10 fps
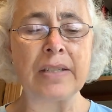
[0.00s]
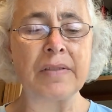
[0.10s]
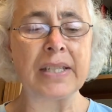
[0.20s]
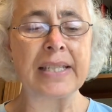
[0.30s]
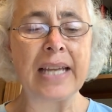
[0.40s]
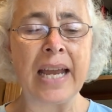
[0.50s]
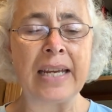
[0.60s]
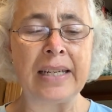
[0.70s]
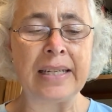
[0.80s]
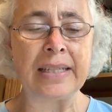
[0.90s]
of
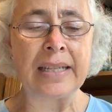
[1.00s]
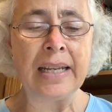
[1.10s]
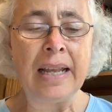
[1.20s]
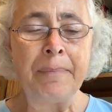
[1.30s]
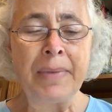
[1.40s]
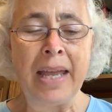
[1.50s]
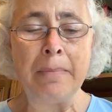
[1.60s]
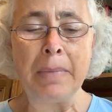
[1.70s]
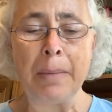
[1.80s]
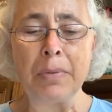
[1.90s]
societies
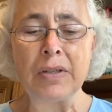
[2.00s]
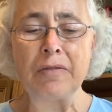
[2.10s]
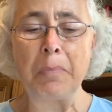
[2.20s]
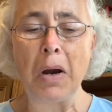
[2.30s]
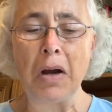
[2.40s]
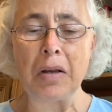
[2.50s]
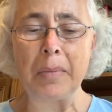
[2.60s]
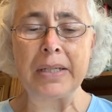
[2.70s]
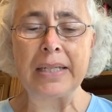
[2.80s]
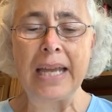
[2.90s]
and members of
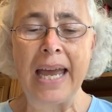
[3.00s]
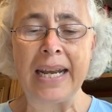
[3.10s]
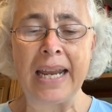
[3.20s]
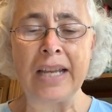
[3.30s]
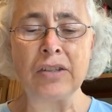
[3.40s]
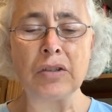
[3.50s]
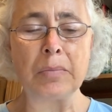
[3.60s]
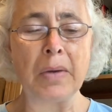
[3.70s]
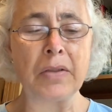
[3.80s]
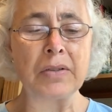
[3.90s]
Parliament had answered
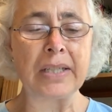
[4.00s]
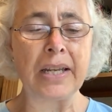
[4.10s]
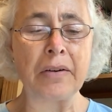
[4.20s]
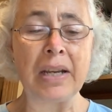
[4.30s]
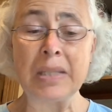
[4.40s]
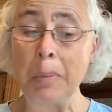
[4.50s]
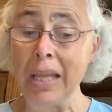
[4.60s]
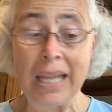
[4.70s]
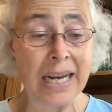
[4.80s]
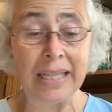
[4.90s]
Mother's letter as
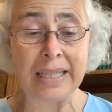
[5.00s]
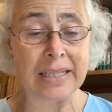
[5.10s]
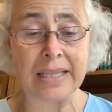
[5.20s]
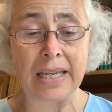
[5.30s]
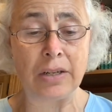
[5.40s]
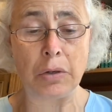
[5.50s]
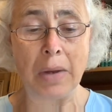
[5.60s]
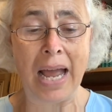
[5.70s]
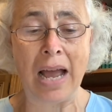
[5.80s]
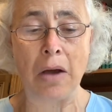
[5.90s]
politely as they knew
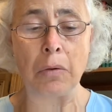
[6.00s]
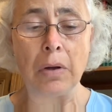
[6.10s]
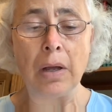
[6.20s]
how,